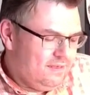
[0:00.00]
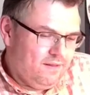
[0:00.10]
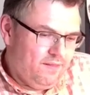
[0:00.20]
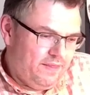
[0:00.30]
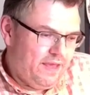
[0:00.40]

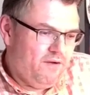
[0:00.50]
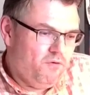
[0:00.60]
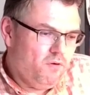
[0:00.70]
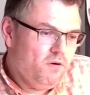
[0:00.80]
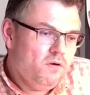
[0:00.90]

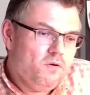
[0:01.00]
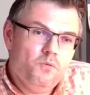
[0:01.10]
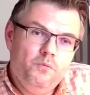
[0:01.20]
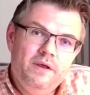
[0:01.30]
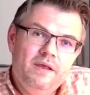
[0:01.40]
Therefore,
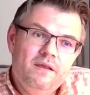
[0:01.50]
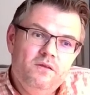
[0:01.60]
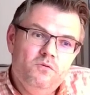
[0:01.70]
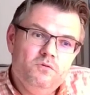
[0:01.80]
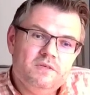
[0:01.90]
we
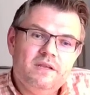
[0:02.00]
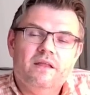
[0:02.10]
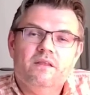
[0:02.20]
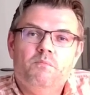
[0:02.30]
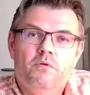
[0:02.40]
use
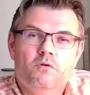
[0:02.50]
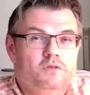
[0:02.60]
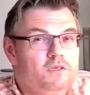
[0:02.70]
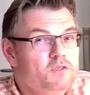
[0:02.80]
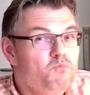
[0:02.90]
another
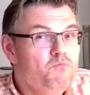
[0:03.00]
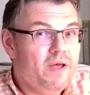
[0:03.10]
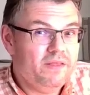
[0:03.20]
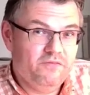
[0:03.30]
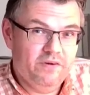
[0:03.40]
approach, the
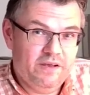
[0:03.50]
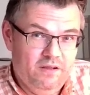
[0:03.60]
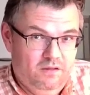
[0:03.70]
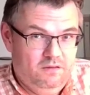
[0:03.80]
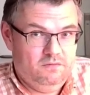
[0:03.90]

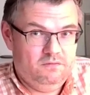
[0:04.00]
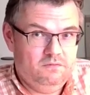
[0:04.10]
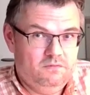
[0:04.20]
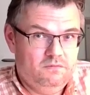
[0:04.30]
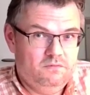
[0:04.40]
symmetrical
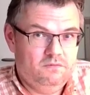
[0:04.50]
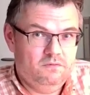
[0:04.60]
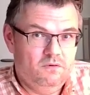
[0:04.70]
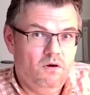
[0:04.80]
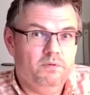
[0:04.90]

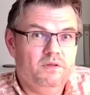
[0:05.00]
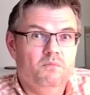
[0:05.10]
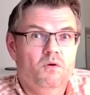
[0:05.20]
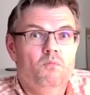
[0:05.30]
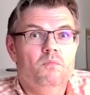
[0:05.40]

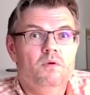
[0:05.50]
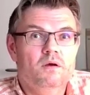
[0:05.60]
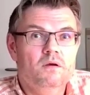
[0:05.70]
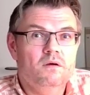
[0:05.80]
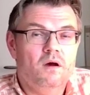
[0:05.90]
optimum.
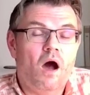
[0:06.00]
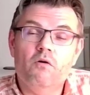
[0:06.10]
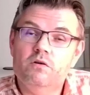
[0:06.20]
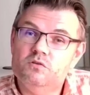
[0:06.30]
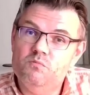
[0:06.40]
Yeah? How
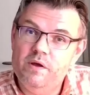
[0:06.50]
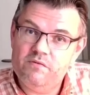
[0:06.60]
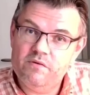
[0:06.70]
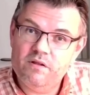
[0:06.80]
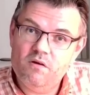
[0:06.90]
the
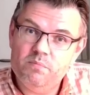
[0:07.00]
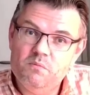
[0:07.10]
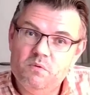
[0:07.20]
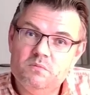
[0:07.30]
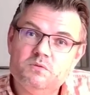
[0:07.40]
symmetrical
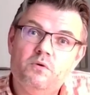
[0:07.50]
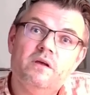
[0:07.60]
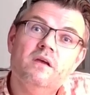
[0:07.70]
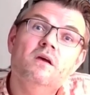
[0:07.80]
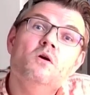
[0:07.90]
optimum is
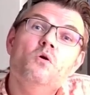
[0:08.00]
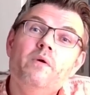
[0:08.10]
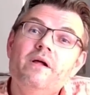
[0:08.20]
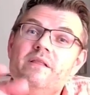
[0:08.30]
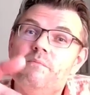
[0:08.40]
working
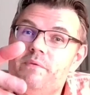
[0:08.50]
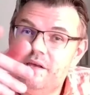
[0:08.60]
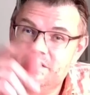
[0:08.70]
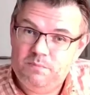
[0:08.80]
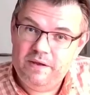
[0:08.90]
will then be
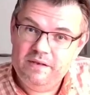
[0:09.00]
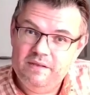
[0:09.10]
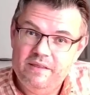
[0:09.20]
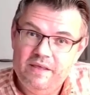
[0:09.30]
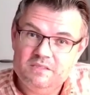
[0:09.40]
explained
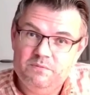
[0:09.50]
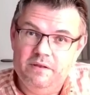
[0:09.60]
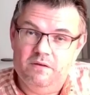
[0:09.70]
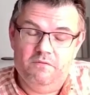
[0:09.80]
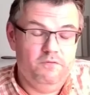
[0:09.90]
in next
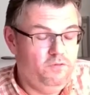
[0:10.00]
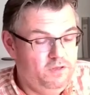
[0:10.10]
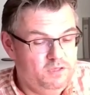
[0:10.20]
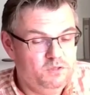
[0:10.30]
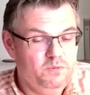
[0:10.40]
video. For
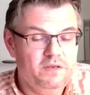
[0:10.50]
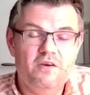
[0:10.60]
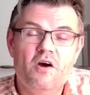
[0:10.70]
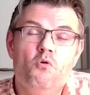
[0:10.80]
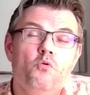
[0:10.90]
this
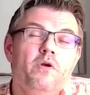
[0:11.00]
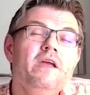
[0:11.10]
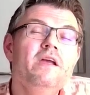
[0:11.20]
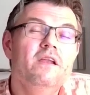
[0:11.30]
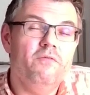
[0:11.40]
video, I
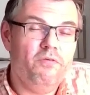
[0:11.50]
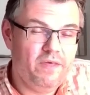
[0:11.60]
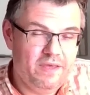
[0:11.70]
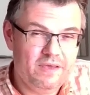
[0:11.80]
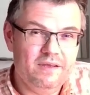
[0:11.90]
really
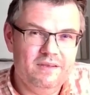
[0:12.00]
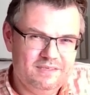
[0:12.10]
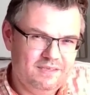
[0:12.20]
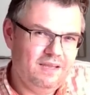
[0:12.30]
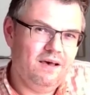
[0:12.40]
think it is
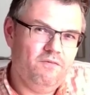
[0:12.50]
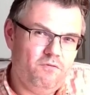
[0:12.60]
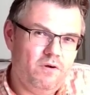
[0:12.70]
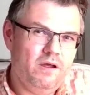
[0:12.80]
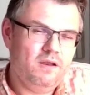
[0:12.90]
enough,
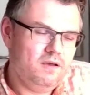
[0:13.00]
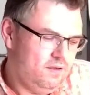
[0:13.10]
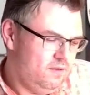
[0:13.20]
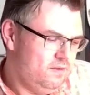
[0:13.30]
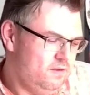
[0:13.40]
right?
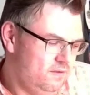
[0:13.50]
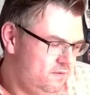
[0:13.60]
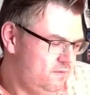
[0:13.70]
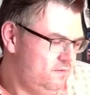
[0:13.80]
Yeah?